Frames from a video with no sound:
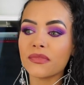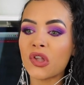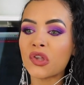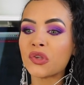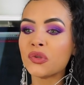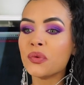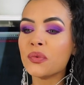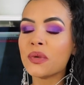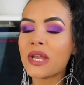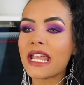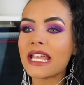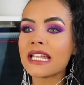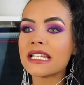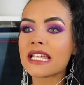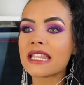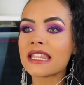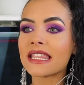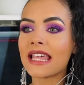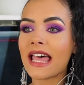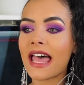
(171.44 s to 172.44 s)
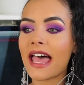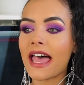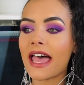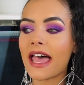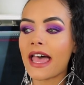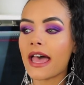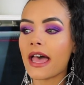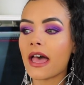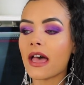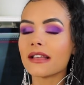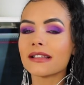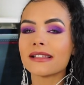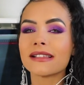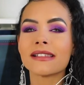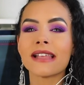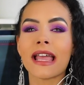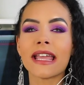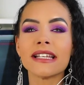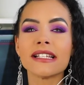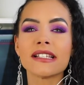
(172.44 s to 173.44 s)
you need their
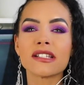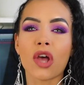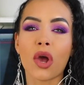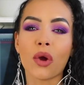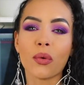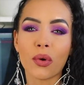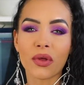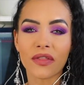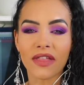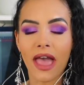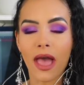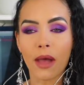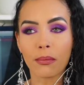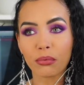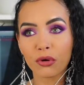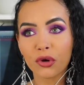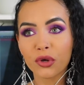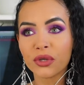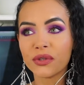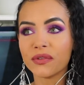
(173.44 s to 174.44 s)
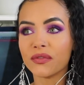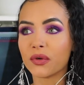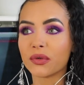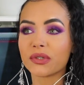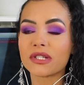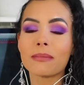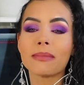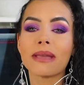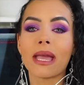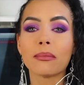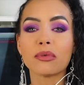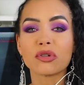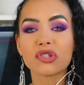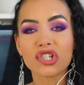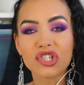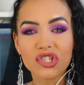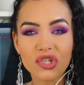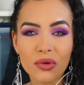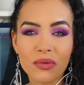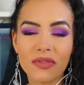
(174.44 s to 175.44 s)
say so or their approval to be able to
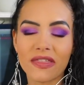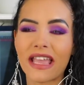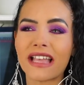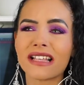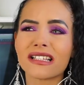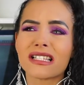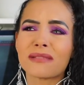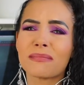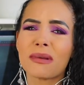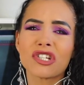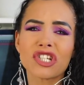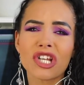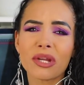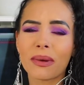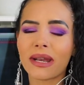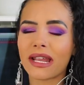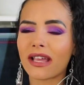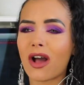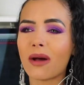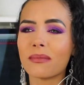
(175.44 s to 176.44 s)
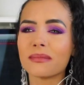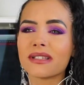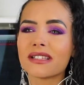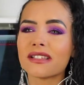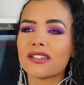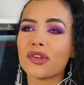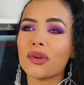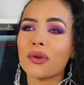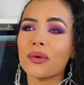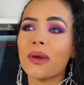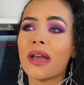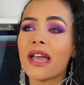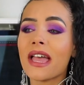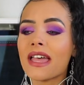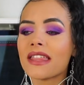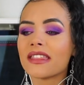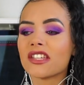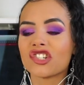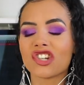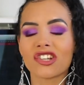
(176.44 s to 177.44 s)
do things, especially when it comes to
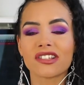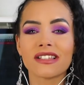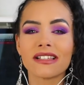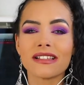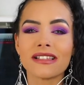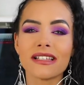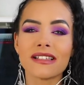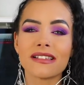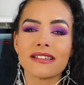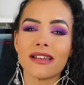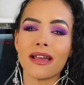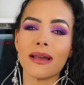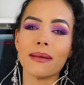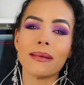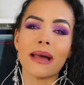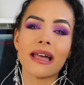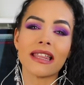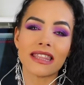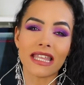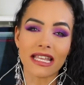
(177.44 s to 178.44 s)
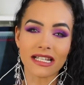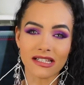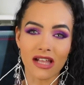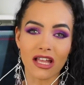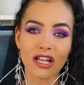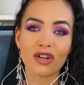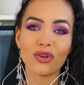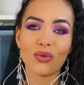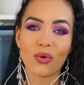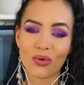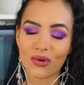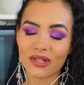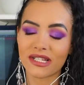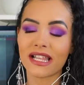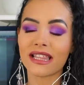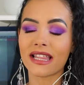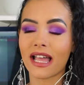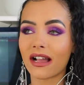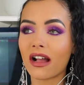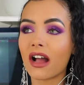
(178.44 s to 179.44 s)
the justice system and things like laws
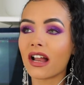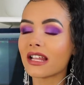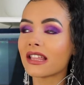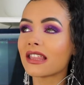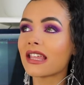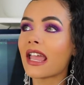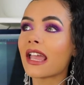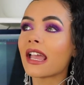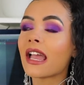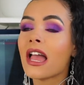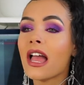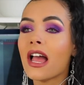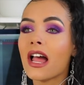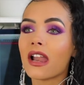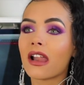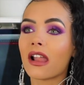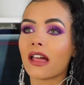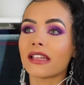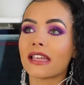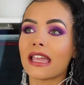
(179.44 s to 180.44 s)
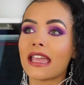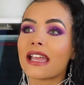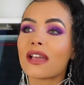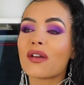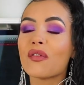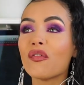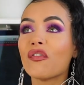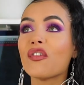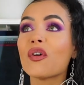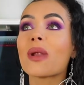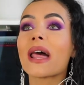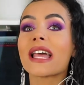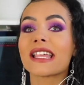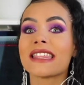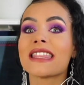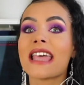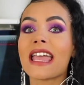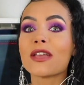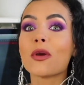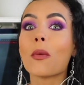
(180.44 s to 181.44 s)
and that kind of thing. Like it can feel like
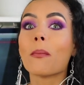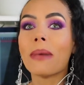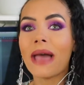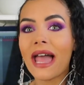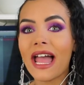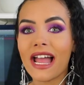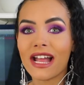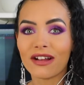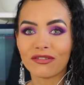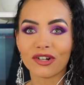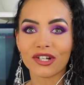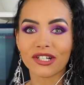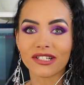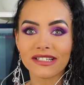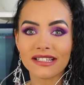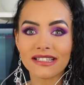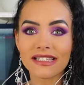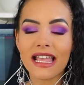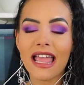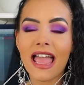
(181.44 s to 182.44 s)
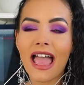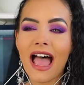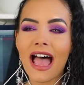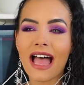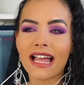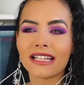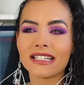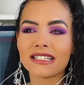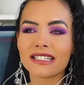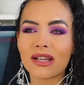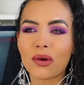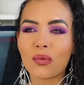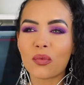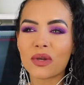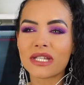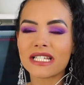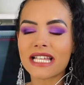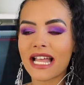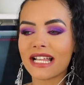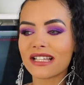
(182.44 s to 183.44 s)
they're your parents, and
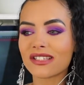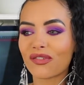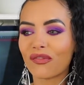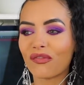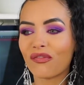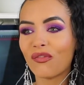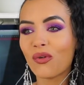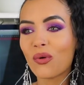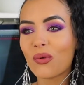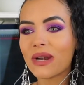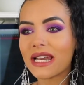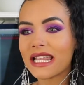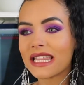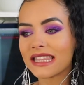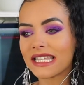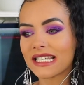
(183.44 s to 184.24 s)
we tend to fall in